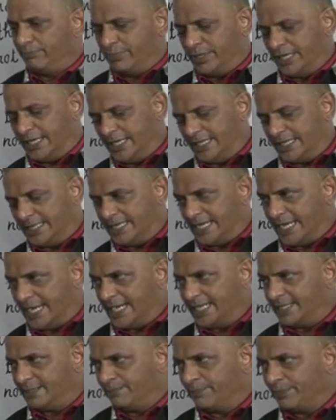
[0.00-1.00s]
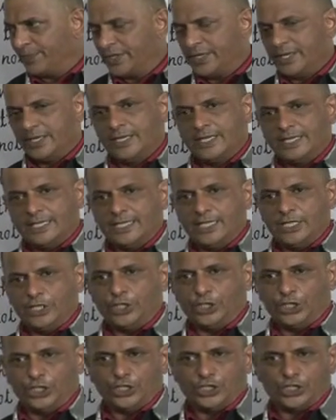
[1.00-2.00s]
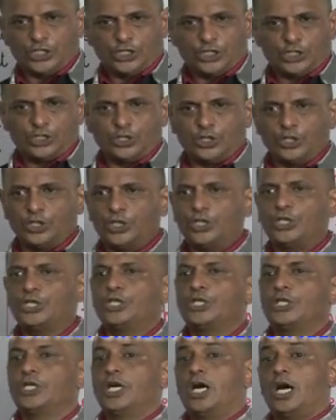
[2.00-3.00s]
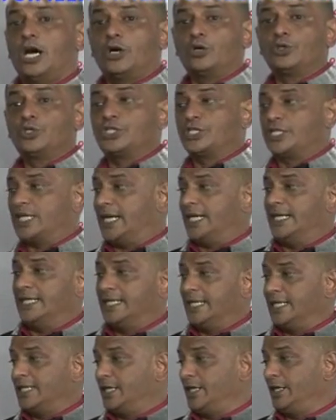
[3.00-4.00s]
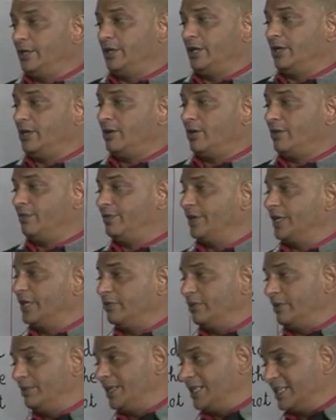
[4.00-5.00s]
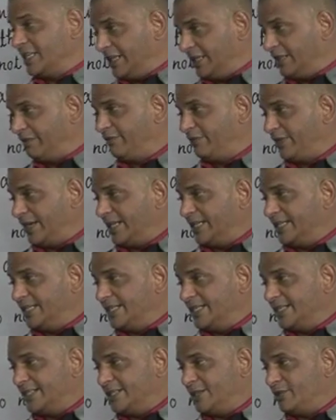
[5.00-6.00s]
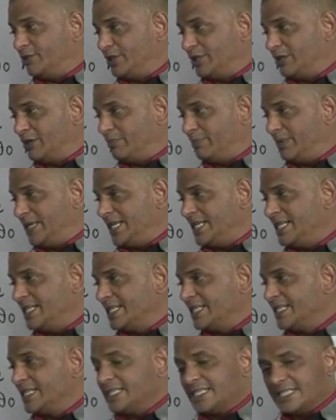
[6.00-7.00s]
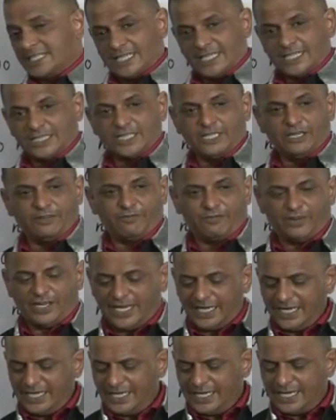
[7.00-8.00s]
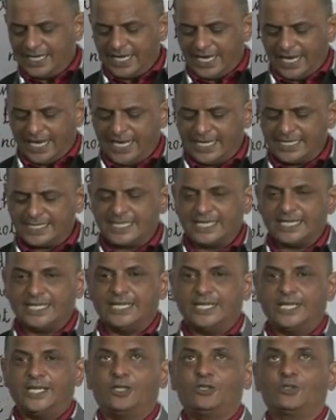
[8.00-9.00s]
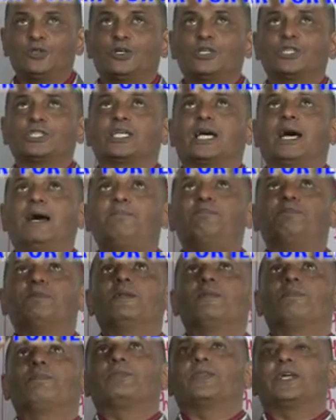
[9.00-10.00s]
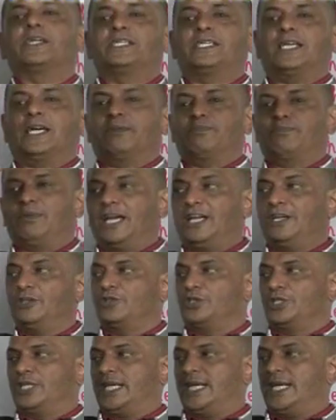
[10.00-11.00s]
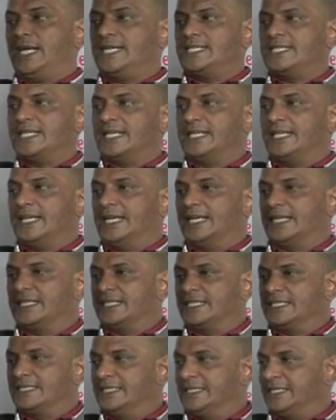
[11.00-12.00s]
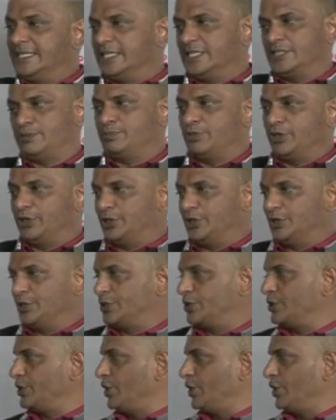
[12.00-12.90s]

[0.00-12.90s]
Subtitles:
Beneath that, heat is stored. Outside degree of heat will be 35. Here down it will be 65. As the heat goes up, the turbine rotates and the electricity is produced.